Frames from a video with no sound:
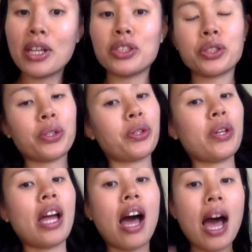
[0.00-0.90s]
So
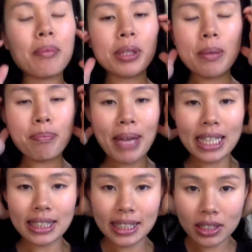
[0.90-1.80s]
I'm going to
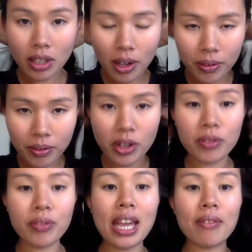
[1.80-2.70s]
base this off of
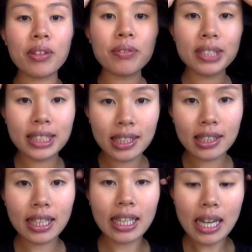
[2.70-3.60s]
every visit
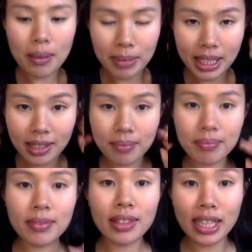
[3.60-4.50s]
they come in,
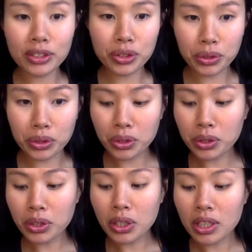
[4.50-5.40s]

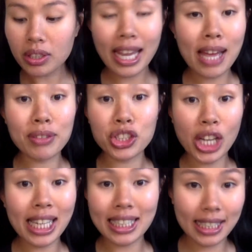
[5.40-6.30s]
they have a
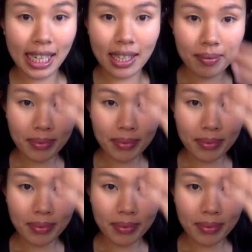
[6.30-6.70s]
shaken tea.